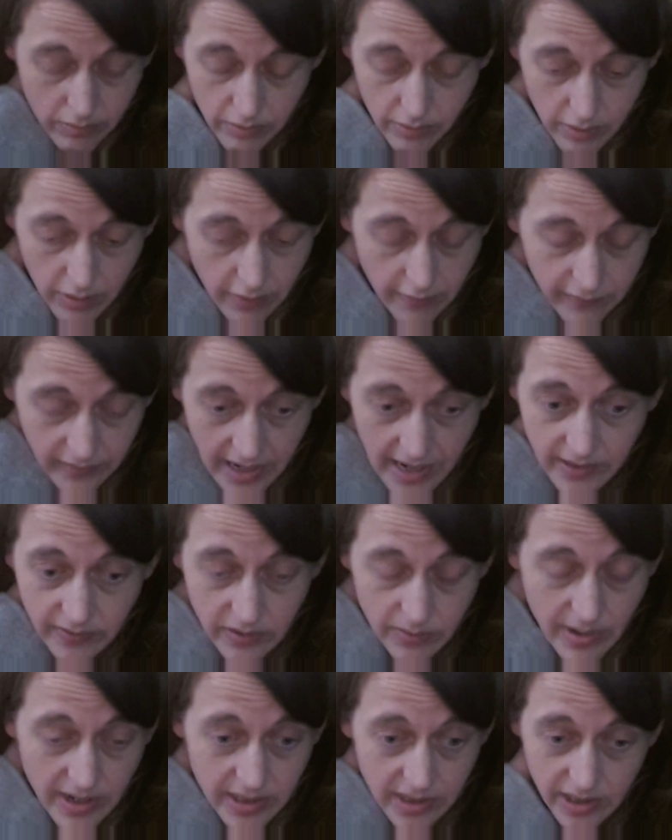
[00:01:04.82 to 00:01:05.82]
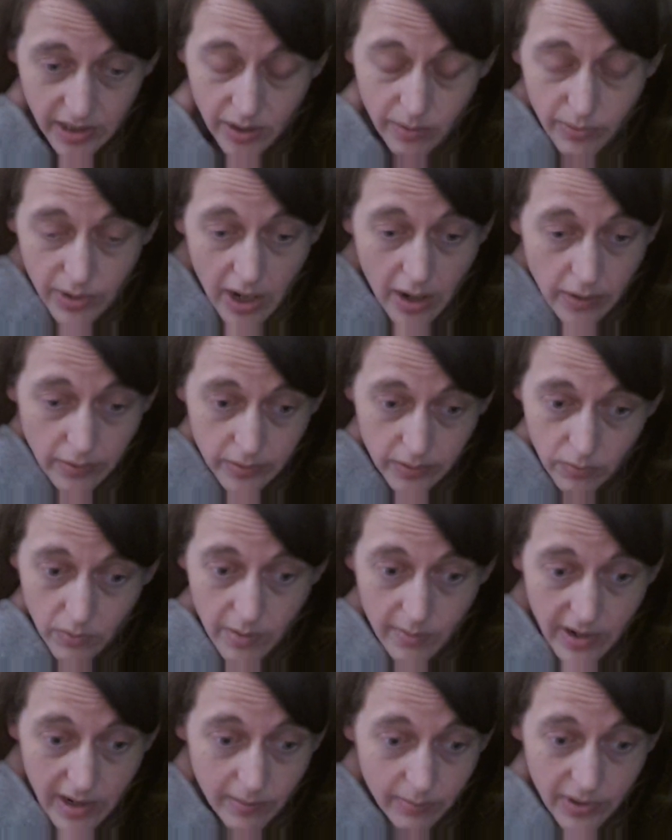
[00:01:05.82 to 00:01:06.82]
who've left domestic abuse,
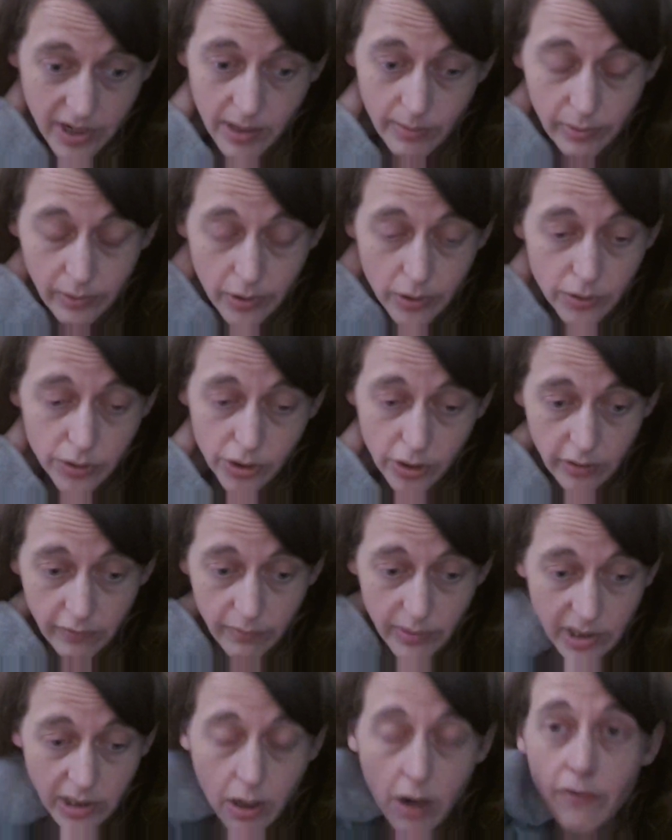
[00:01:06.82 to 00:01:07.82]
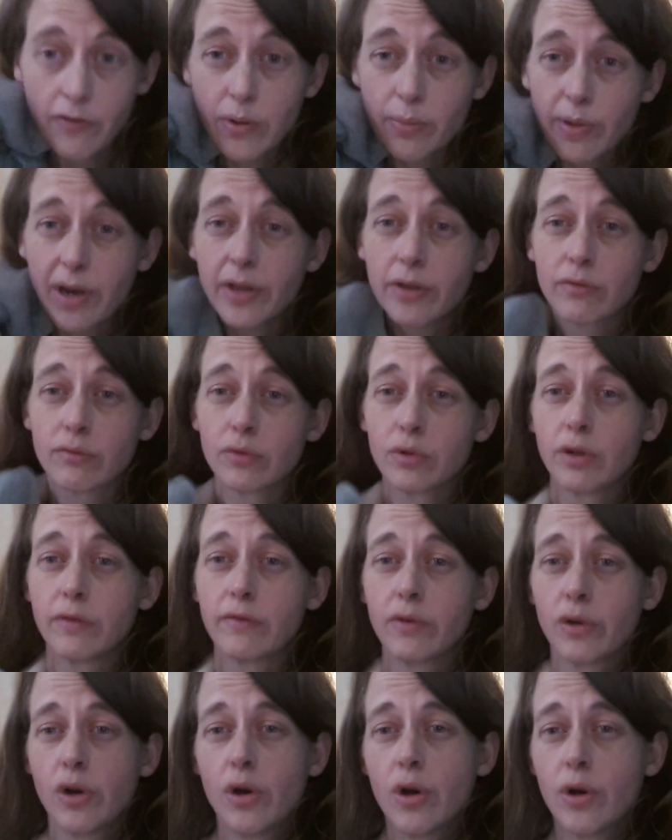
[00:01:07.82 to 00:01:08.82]
women, people who should have been covered by the rule of
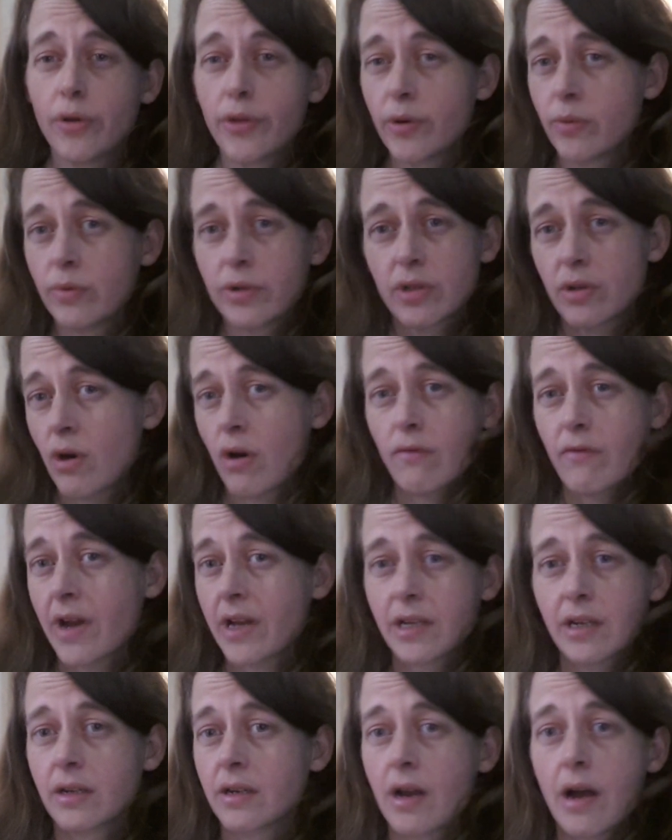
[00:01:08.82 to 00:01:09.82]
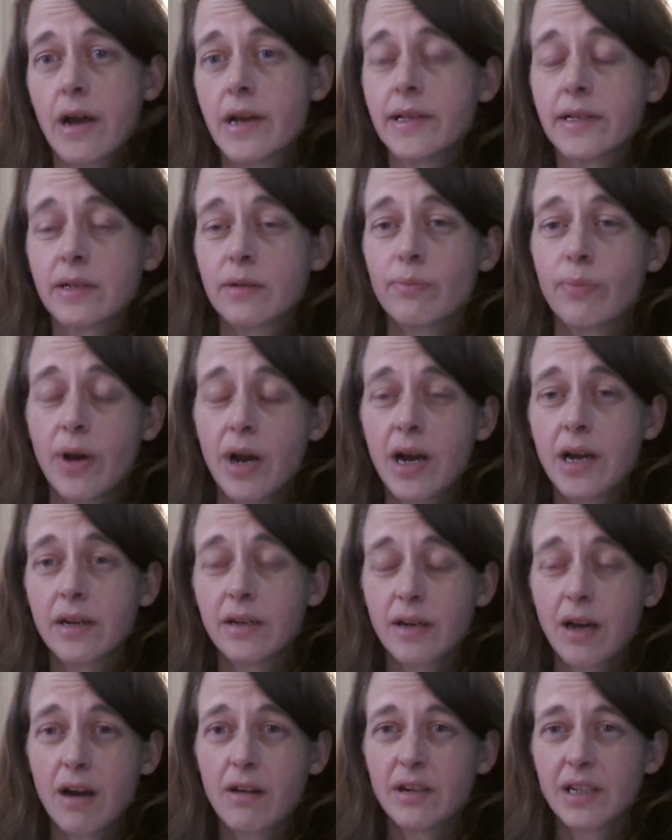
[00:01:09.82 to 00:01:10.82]
law that was not recognised
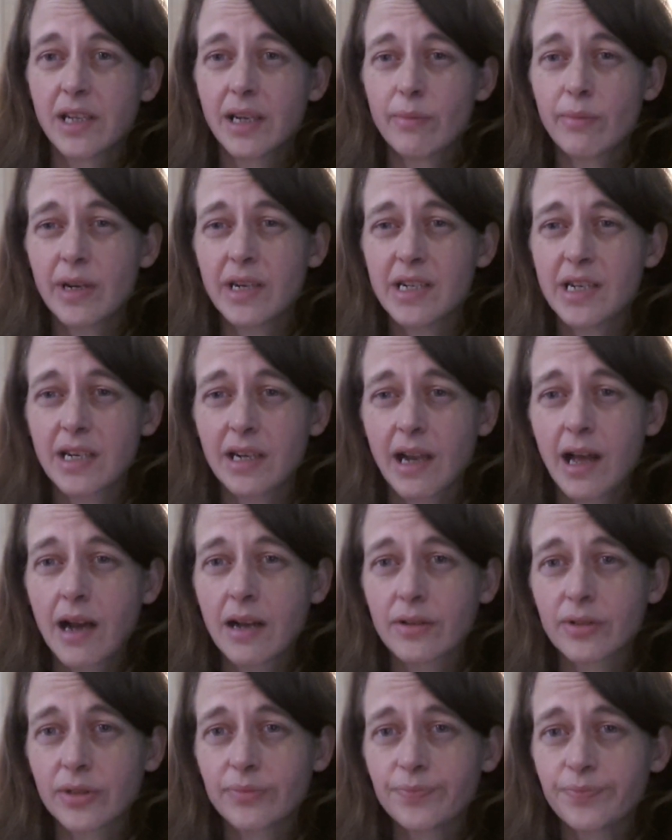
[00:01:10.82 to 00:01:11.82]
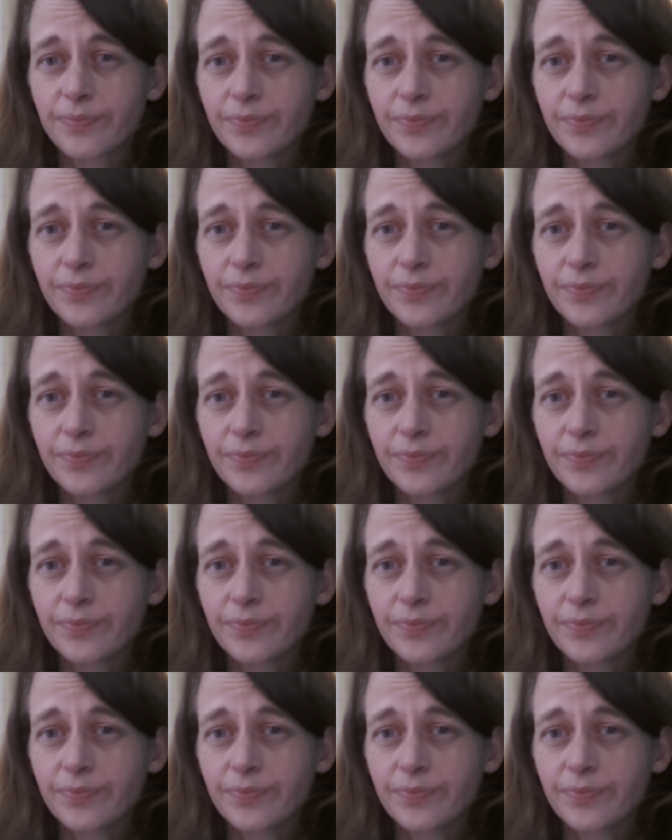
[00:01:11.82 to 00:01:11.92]
by our elite media class.